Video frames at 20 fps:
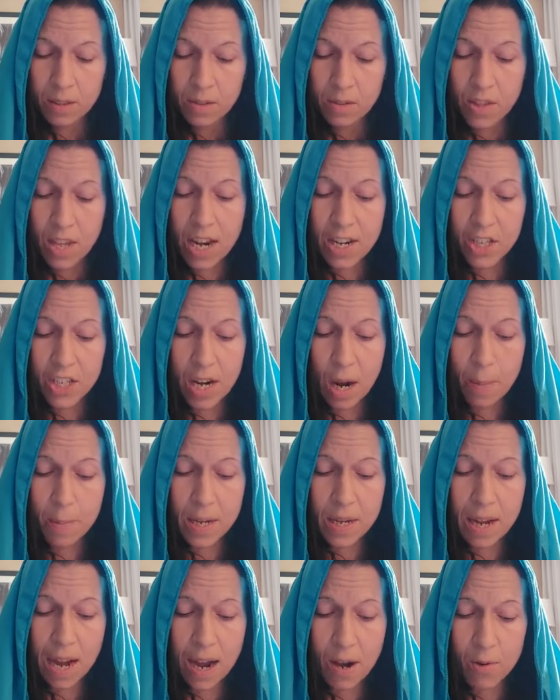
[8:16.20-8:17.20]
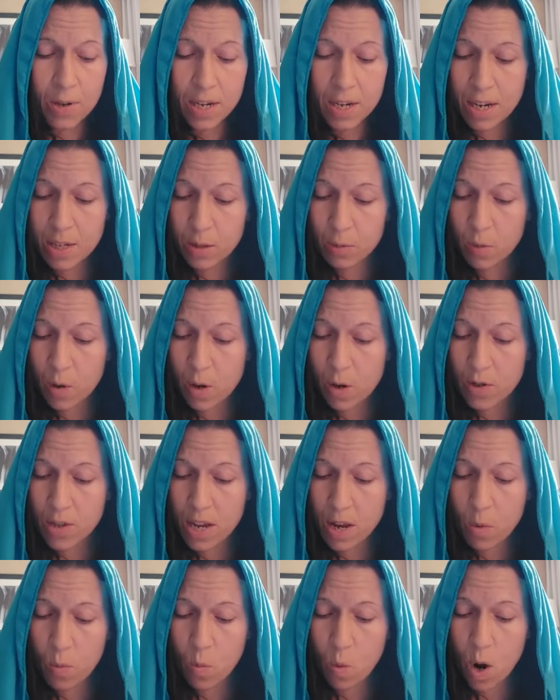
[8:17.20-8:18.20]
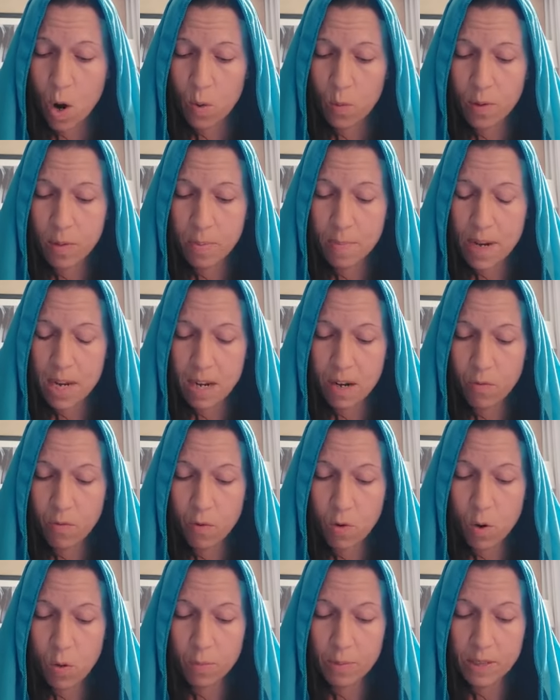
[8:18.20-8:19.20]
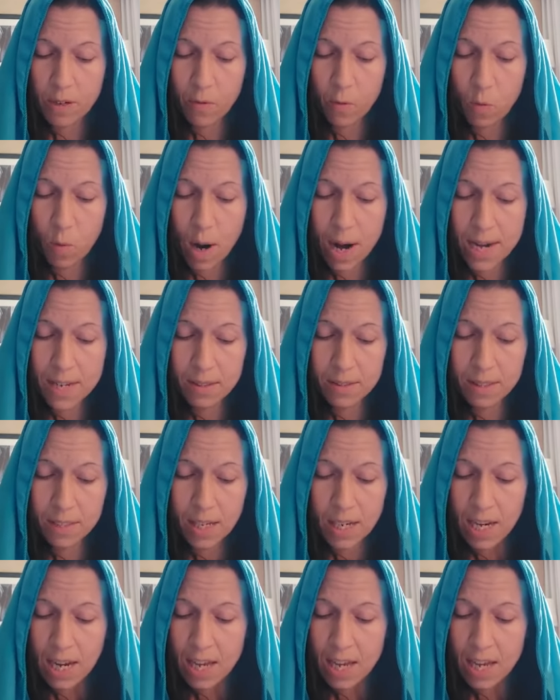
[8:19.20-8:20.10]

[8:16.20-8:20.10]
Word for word: They shall be counted as worthy and walk with me in robes of white.